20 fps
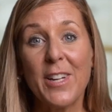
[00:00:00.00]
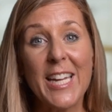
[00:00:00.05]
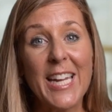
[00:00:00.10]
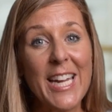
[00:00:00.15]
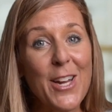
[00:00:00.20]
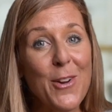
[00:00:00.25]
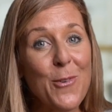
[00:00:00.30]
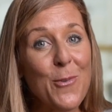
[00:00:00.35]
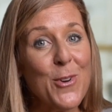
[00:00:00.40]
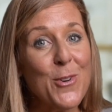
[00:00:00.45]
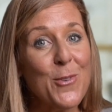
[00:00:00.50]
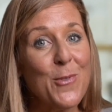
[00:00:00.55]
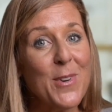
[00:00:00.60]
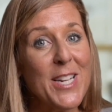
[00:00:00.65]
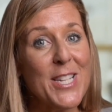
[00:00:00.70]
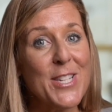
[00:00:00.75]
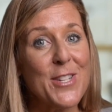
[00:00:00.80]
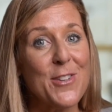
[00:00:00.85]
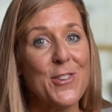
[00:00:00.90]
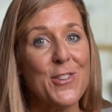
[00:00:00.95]
keyword
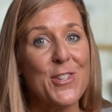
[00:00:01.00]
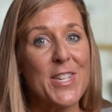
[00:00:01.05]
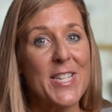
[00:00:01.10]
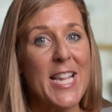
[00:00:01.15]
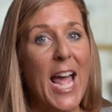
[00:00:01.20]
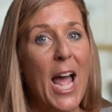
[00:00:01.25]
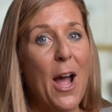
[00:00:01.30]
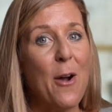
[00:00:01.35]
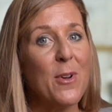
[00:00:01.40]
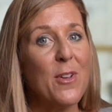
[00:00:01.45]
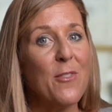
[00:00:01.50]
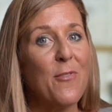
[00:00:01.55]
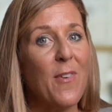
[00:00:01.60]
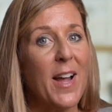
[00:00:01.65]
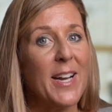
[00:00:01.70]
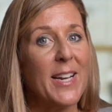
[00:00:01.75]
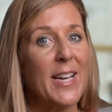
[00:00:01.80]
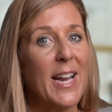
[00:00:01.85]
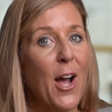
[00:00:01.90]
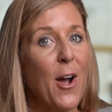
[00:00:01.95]
research is how we
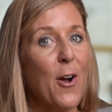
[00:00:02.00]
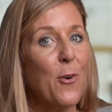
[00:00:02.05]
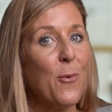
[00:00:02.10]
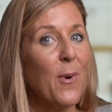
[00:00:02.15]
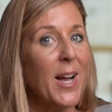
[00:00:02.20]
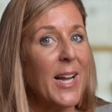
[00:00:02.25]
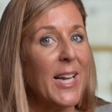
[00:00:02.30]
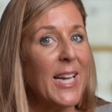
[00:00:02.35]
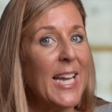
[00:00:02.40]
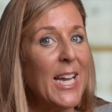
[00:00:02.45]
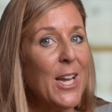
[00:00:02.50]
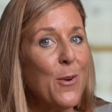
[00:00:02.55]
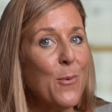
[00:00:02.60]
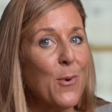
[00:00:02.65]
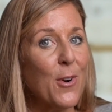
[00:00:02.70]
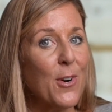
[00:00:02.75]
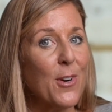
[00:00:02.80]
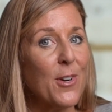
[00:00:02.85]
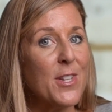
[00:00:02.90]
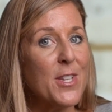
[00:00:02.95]
find out what
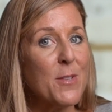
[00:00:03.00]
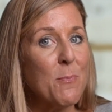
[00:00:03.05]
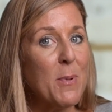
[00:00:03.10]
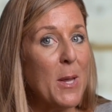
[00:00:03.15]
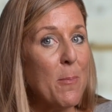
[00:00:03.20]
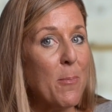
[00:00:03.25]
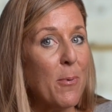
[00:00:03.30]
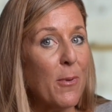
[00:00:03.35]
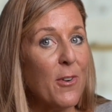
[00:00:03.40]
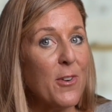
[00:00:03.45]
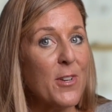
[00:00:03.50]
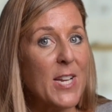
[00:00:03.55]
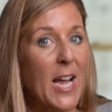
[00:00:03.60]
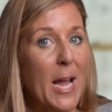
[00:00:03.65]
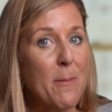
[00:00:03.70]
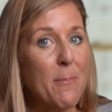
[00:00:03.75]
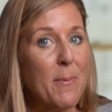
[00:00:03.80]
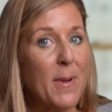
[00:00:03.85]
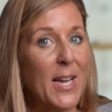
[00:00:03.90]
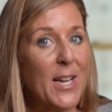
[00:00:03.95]
keywords people are
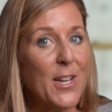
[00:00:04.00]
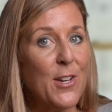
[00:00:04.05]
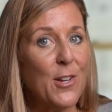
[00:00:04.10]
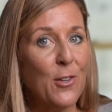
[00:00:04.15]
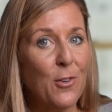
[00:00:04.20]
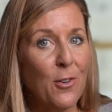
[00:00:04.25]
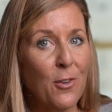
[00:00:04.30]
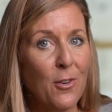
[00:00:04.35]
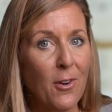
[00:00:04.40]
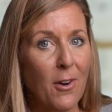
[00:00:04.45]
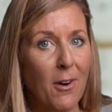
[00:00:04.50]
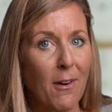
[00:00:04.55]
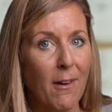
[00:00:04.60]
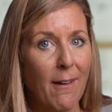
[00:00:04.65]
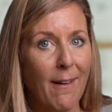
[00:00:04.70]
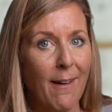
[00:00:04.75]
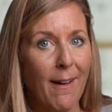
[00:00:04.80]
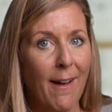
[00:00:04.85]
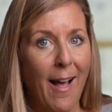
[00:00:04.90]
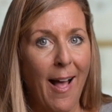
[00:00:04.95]
typing into Google.
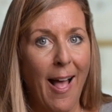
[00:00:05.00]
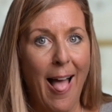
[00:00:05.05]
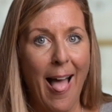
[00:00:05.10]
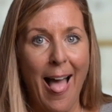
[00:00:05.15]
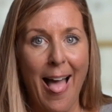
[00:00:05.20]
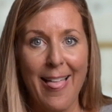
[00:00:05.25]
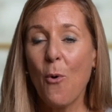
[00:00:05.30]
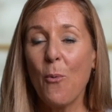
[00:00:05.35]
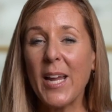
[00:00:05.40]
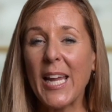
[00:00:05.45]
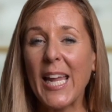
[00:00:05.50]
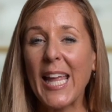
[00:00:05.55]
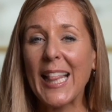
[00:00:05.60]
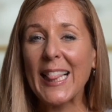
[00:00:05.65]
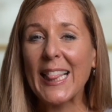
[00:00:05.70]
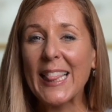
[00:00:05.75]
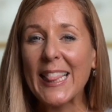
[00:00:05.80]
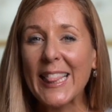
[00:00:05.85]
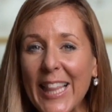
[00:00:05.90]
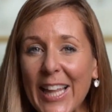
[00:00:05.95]
We
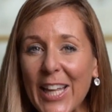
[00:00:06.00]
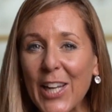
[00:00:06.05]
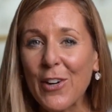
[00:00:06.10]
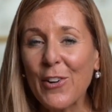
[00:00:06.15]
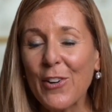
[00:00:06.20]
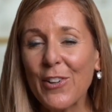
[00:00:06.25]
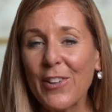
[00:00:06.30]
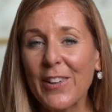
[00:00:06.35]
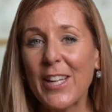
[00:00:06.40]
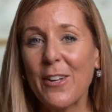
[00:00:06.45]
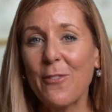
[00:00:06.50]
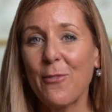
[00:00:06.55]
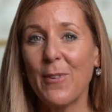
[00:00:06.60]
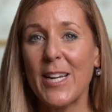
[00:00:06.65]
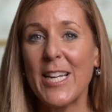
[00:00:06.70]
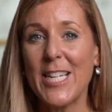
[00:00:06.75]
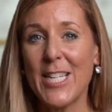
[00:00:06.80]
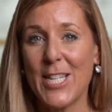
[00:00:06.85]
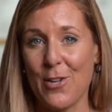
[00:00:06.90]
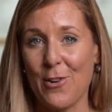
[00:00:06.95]
can literally
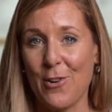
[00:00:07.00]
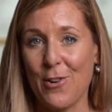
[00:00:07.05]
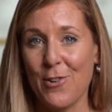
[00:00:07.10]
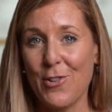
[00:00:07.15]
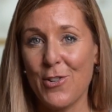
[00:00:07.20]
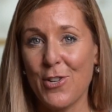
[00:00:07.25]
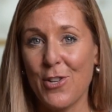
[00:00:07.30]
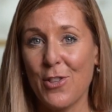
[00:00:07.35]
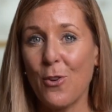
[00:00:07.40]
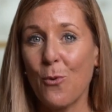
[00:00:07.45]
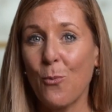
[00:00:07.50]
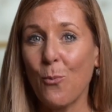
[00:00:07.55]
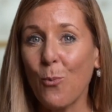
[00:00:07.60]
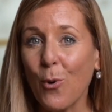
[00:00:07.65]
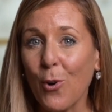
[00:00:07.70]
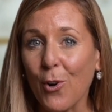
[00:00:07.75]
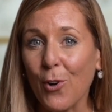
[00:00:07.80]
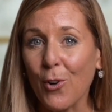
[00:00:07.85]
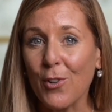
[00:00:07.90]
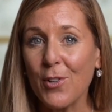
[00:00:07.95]
research the
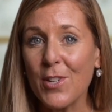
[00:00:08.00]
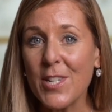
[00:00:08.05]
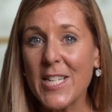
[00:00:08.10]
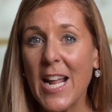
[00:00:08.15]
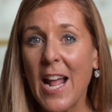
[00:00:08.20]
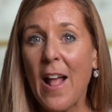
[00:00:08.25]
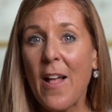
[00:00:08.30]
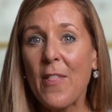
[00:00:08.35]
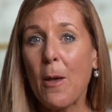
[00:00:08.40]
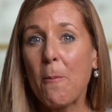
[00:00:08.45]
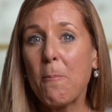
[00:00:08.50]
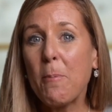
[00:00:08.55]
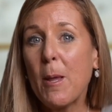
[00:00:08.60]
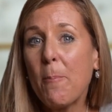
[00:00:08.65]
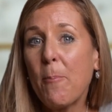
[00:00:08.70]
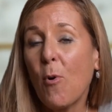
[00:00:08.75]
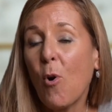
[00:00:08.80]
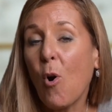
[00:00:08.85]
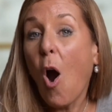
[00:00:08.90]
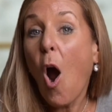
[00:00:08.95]
words that
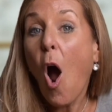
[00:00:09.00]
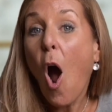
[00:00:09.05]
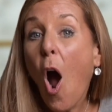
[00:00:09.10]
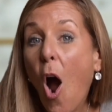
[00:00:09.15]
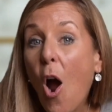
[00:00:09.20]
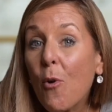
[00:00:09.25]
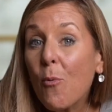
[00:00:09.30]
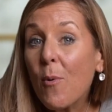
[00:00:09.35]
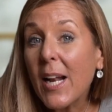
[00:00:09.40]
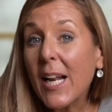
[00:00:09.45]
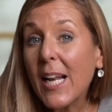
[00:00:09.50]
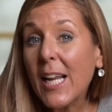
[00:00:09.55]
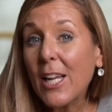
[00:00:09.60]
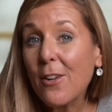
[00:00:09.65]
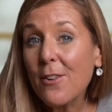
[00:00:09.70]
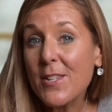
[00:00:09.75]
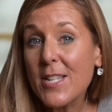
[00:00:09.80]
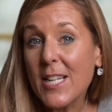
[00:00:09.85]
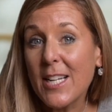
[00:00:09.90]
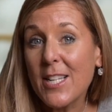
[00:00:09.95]
people are already
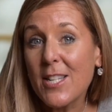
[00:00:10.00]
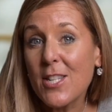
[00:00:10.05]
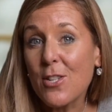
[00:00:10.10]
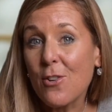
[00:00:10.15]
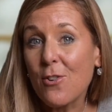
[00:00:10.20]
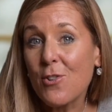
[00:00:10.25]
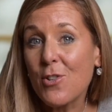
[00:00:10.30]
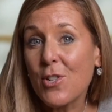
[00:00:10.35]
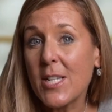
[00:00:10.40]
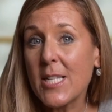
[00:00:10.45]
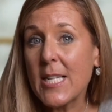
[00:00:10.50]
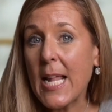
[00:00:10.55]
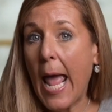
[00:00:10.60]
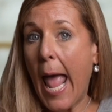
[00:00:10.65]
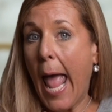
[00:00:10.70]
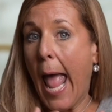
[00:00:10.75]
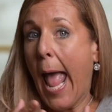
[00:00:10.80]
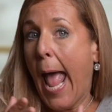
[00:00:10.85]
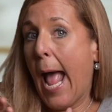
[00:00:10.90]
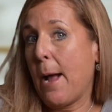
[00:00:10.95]
using in searches,
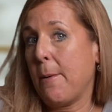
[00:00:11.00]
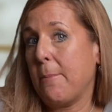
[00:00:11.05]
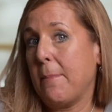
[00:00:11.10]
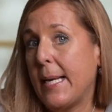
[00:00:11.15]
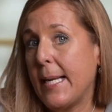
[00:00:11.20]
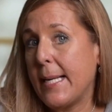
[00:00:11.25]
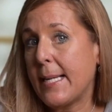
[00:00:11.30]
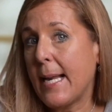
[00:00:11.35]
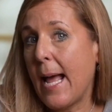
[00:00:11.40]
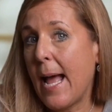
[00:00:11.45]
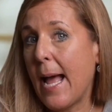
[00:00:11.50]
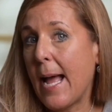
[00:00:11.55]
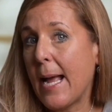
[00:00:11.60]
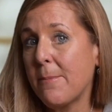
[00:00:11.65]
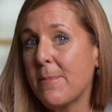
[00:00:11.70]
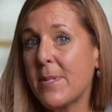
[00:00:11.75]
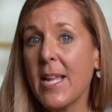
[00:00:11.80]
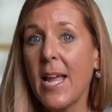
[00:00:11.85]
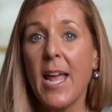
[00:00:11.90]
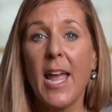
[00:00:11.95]
how many
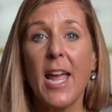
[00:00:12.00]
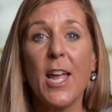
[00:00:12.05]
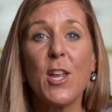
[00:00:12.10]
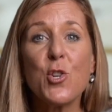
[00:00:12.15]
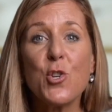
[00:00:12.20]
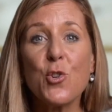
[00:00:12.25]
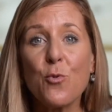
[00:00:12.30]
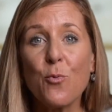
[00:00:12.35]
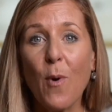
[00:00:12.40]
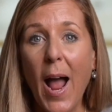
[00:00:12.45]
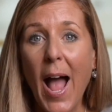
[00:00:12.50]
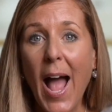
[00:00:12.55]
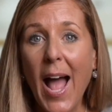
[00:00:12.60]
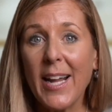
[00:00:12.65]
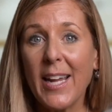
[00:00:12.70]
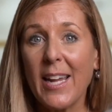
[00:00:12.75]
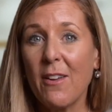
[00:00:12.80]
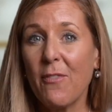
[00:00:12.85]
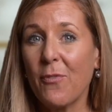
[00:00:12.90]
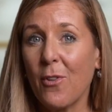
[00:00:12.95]
times, and
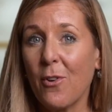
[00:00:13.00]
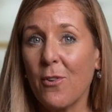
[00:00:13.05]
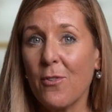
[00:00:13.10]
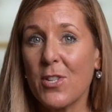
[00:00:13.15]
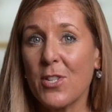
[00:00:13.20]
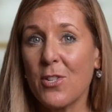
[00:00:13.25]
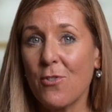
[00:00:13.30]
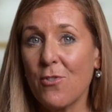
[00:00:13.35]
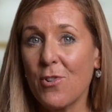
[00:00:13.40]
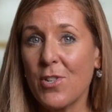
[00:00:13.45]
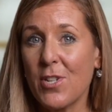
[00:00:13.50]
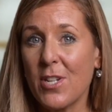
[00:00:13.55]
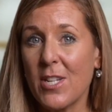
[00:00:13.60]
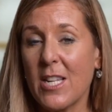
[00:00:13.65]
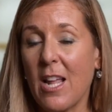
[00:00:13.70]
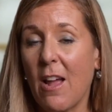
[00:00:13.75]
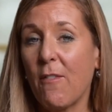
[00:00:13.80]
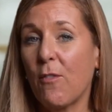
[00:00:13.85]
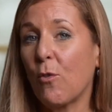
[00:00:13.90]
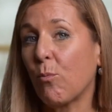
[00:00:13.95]
track if those searches
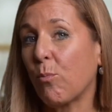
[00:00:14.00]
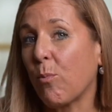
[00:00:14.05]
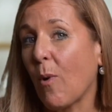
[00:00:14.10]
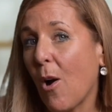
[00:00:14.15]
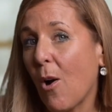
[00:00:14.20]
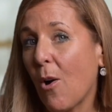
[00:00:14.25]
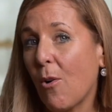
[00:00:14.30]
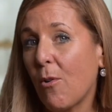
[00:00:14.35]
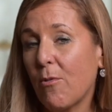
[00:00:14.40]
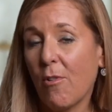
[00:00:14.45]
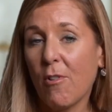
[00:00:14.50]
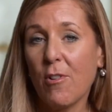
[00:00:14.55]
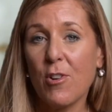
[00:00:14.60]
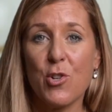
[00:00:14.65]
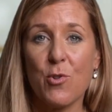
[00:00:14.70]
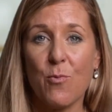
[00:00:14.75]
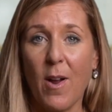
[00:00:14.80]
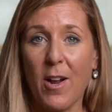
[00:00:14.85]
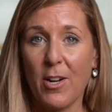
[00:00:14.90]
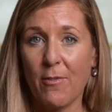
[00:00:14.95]
have grown or
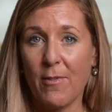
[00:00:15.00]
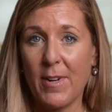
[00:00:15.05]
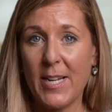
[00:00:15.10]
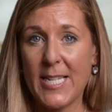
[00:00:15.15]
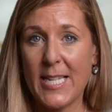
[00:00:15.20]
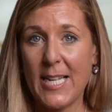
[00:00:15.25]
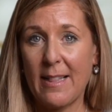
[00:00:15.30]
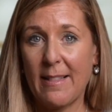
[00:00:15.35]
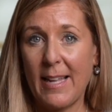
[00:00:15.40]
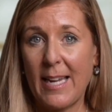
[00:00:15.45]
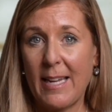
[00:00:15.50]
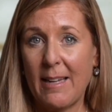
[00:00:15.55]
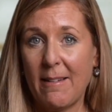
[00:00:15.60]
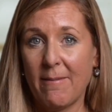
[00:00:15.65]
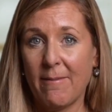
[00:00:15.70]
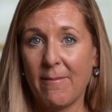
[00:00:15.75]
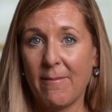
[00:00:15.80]
shrunk recently.